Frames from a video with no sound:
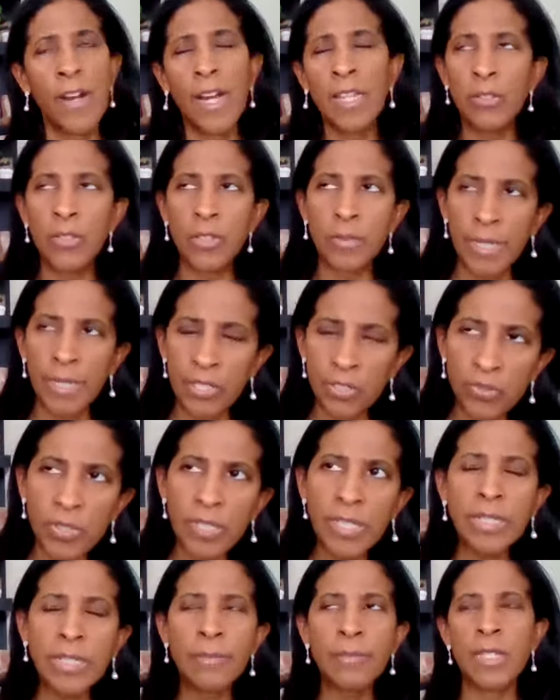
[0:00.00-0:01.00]
follows my
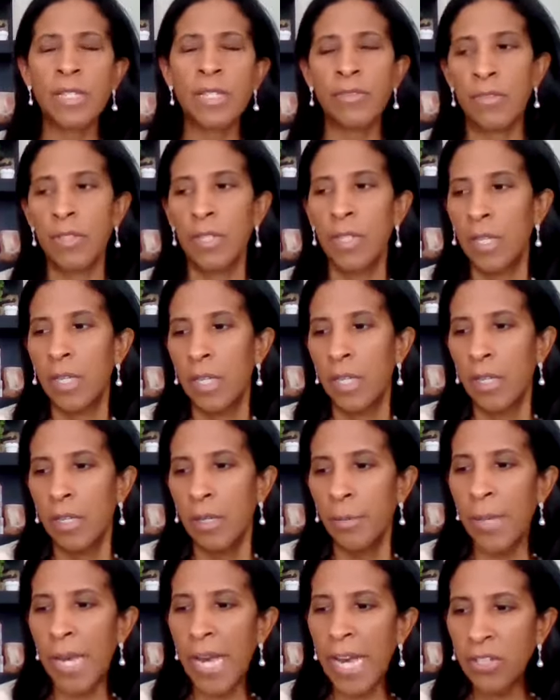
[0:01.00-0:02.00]
dreams and
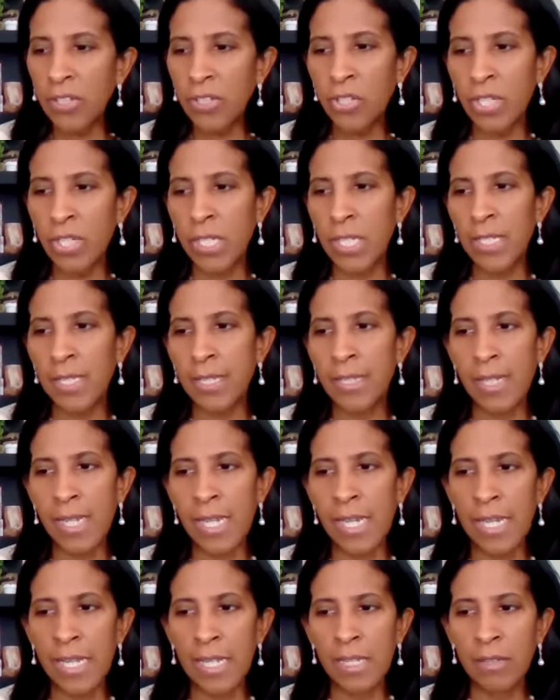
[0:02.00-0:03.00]
passions,
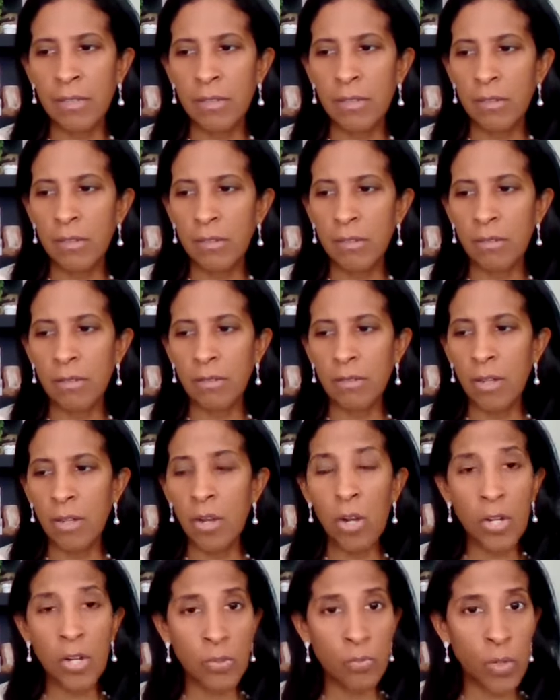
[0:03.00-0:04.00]
and
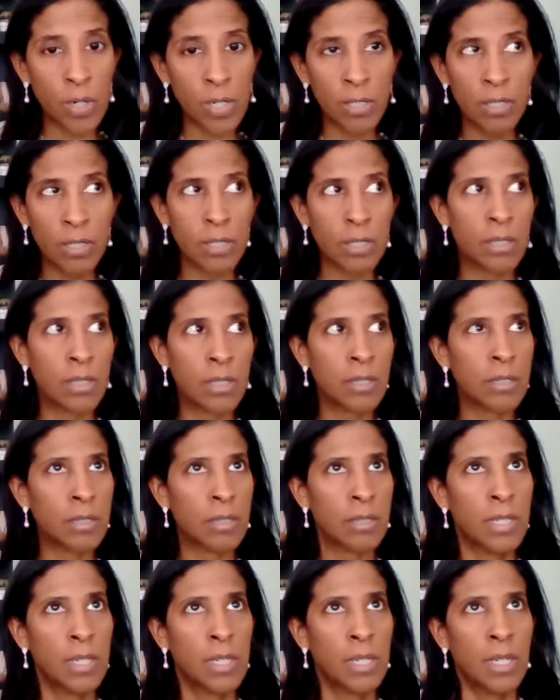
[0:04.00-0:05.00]
a hard
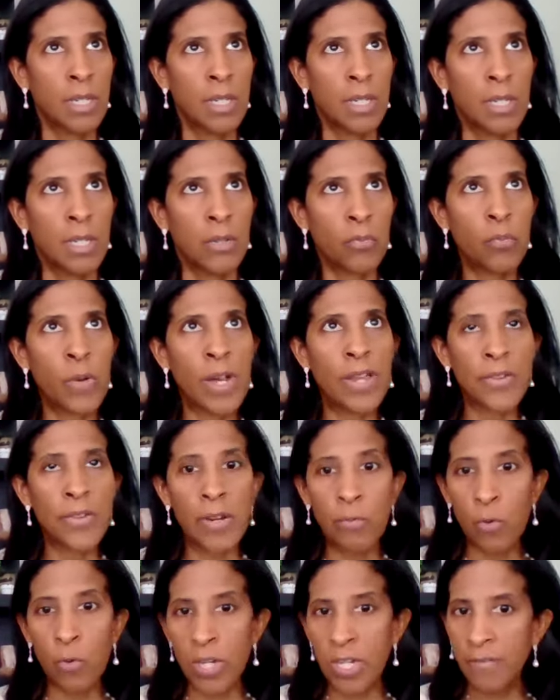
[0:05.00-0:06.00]
worker,
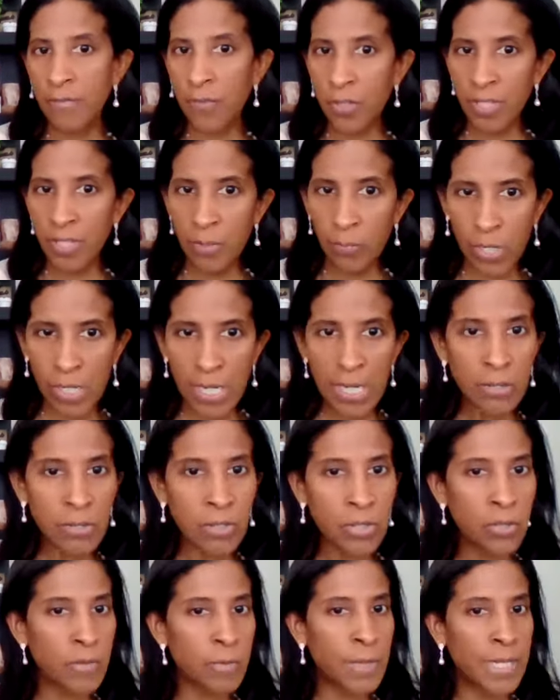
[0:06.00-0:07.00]
whether I'm working for someone
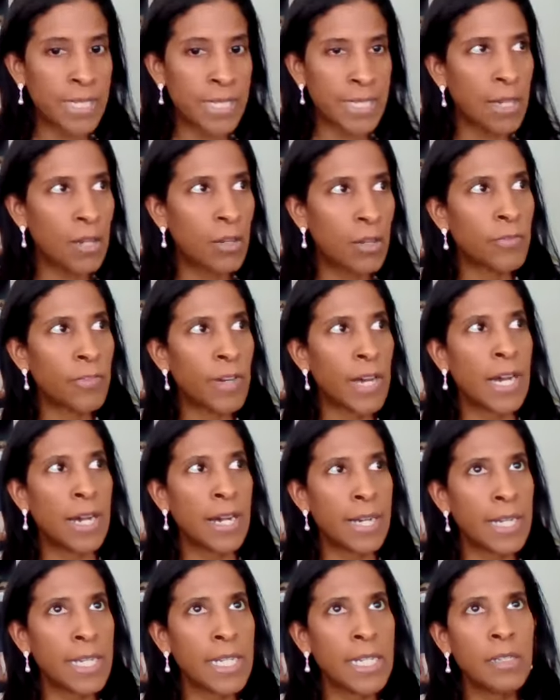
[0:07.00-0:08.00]
else or myself.
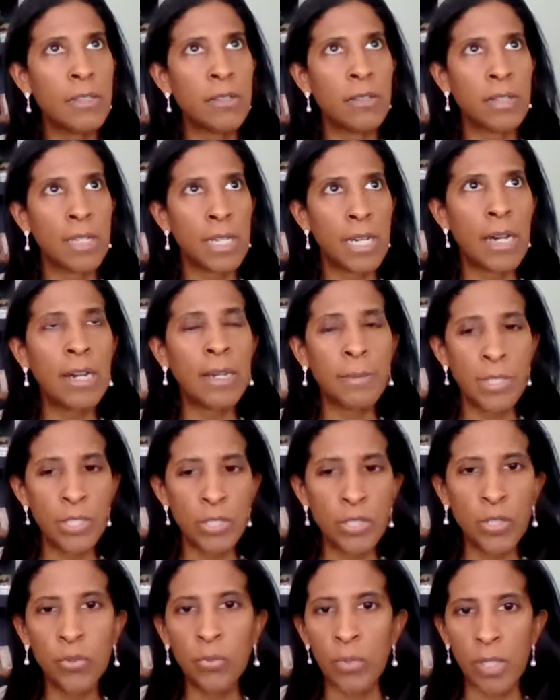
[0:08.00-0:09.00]
I'm a
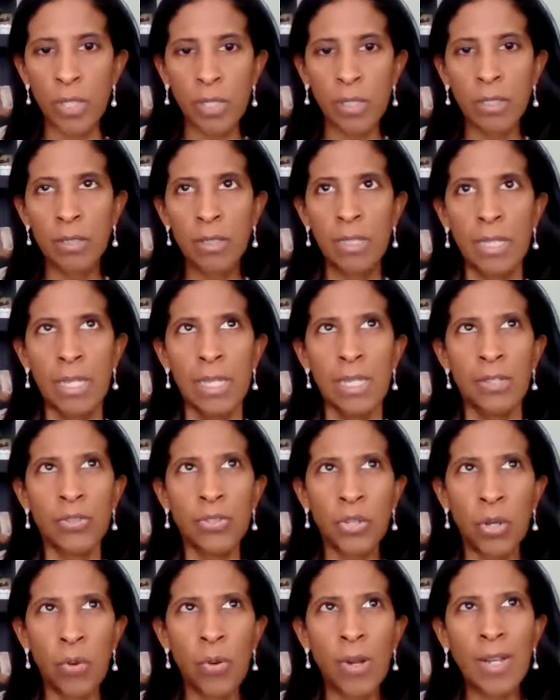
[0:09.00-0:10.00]
doer.
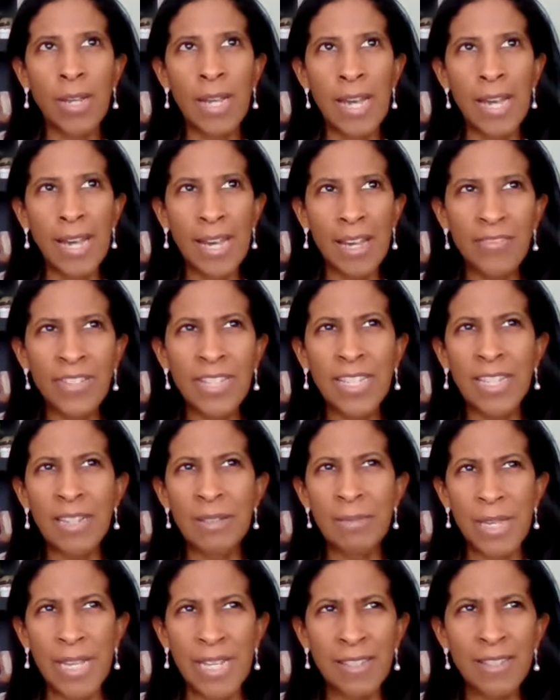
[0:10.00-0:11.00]
So
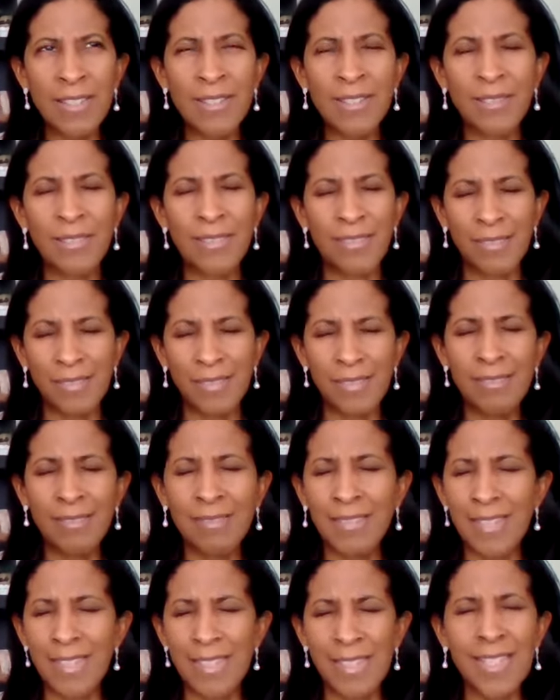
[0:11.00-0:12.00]
having MS
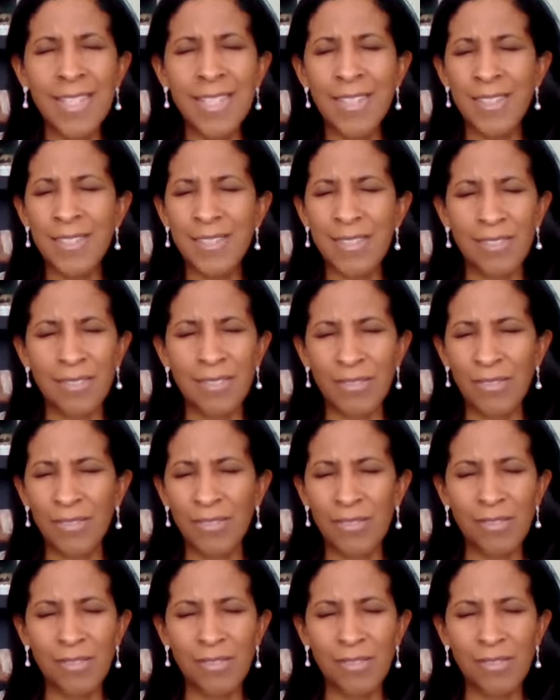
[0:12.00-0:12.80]
is